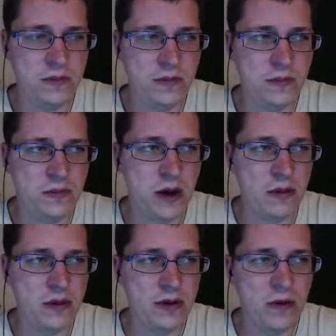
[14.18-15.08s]

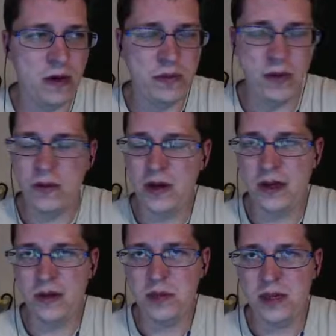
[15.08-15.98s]
Probably won't put one
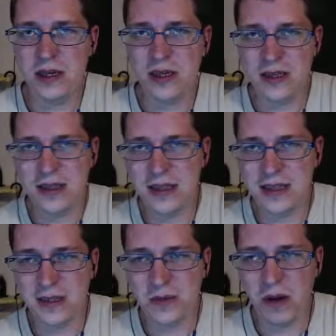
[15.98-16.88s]
in because this
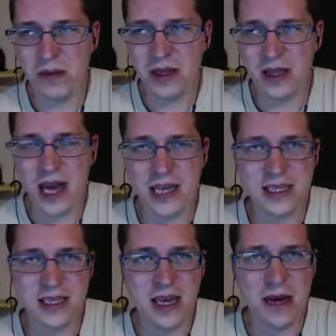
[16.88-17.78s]
is probably the last
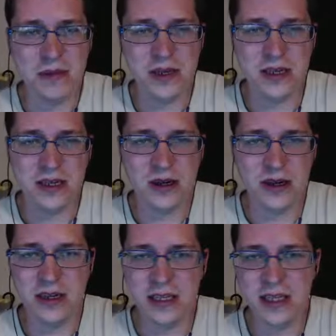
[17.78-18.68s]
attempt to
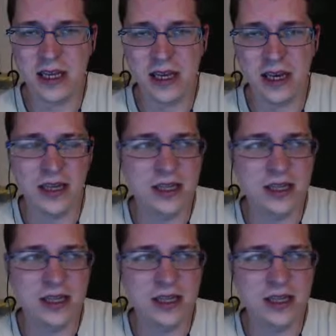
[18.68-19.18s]
turn this thing in.